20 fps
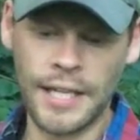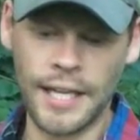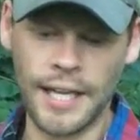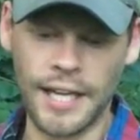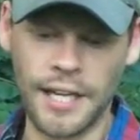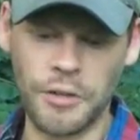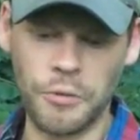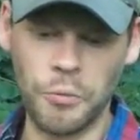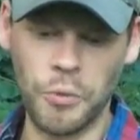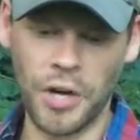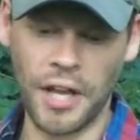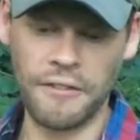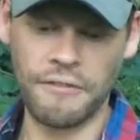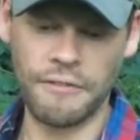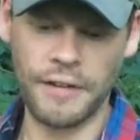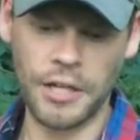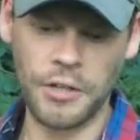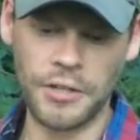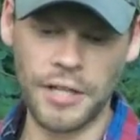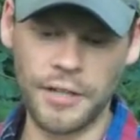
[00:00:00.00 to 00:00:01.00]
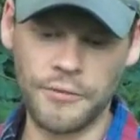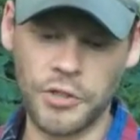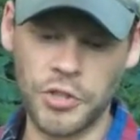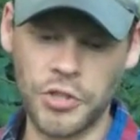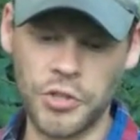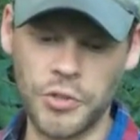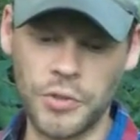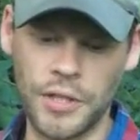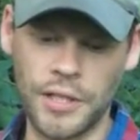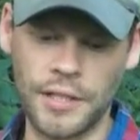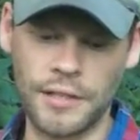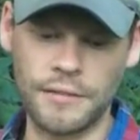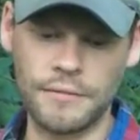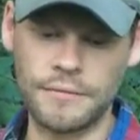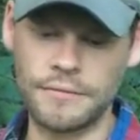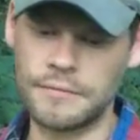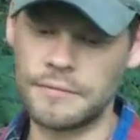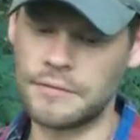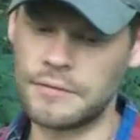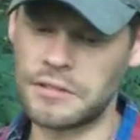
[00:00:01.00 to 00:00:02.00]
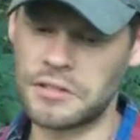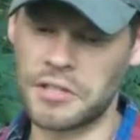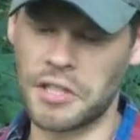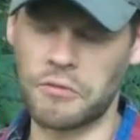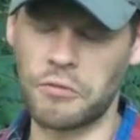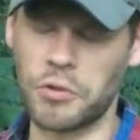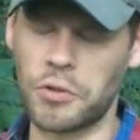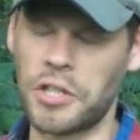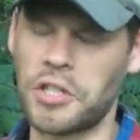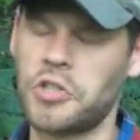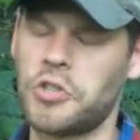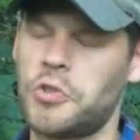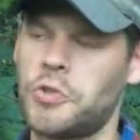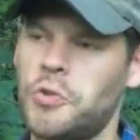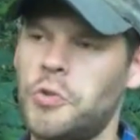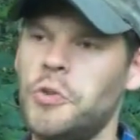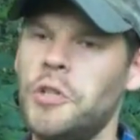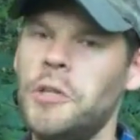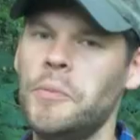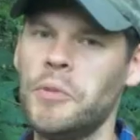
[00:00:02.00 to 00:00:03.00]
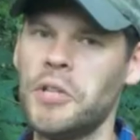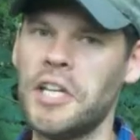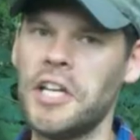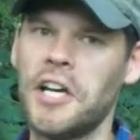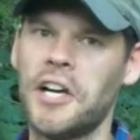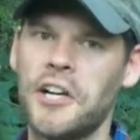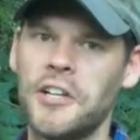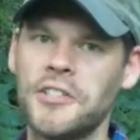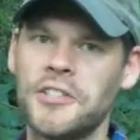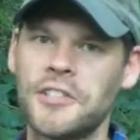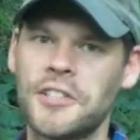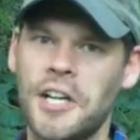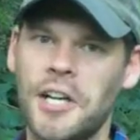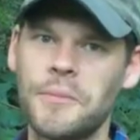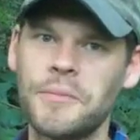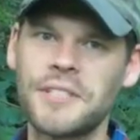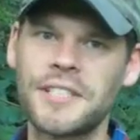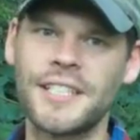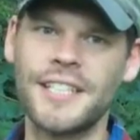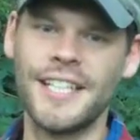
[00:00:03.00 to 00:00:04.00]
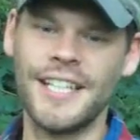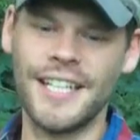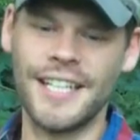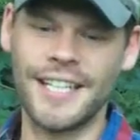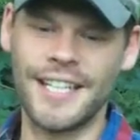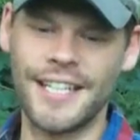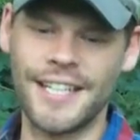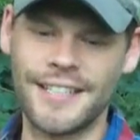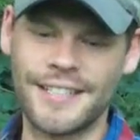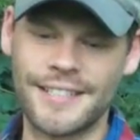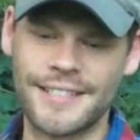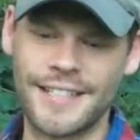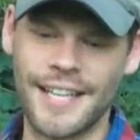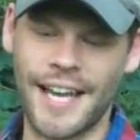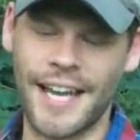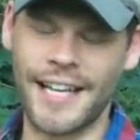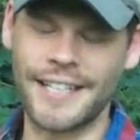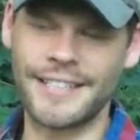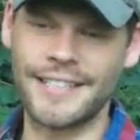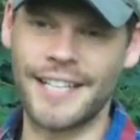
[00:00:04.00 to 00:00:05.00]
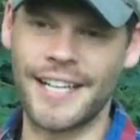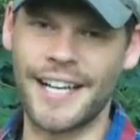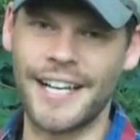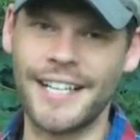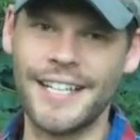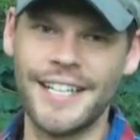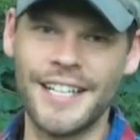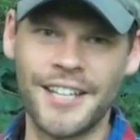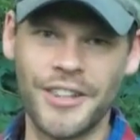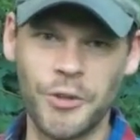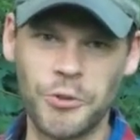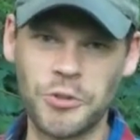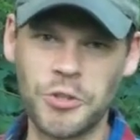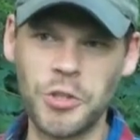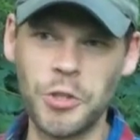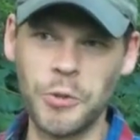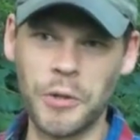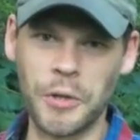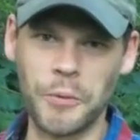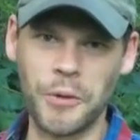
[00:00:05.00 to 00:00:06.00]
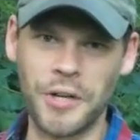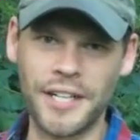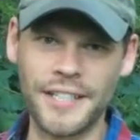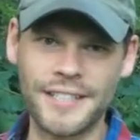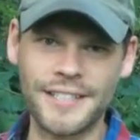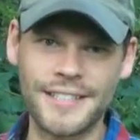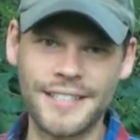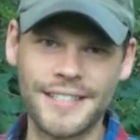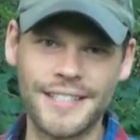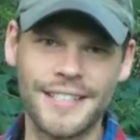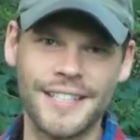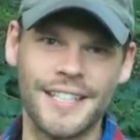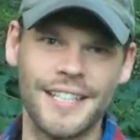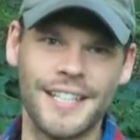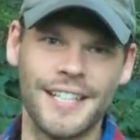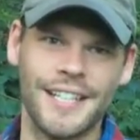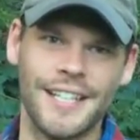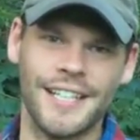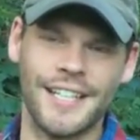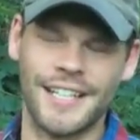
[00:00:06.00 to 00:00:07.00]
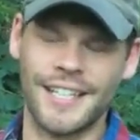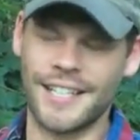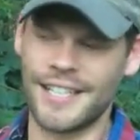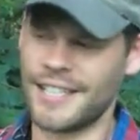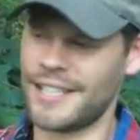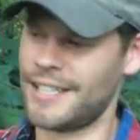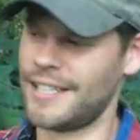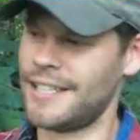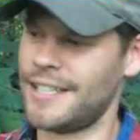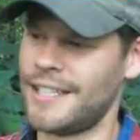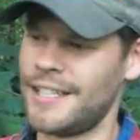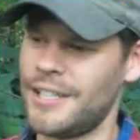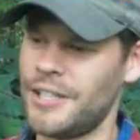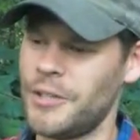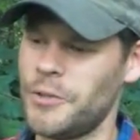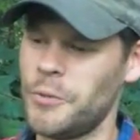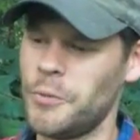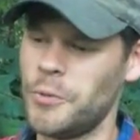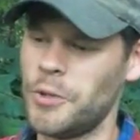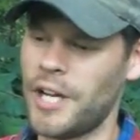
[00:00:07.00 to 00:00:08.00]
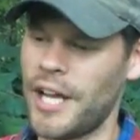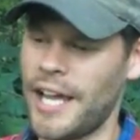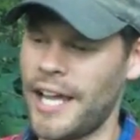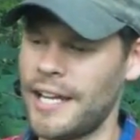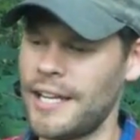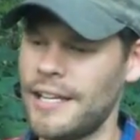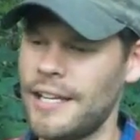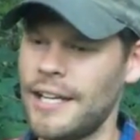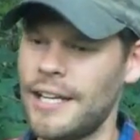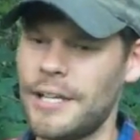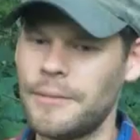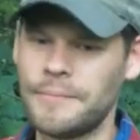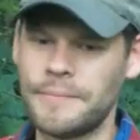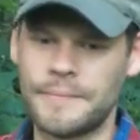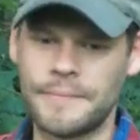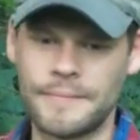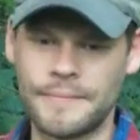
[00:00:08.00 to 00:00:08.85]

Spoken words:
And what I found after shooting several extremely hard stumps is that those glue-in ones would end up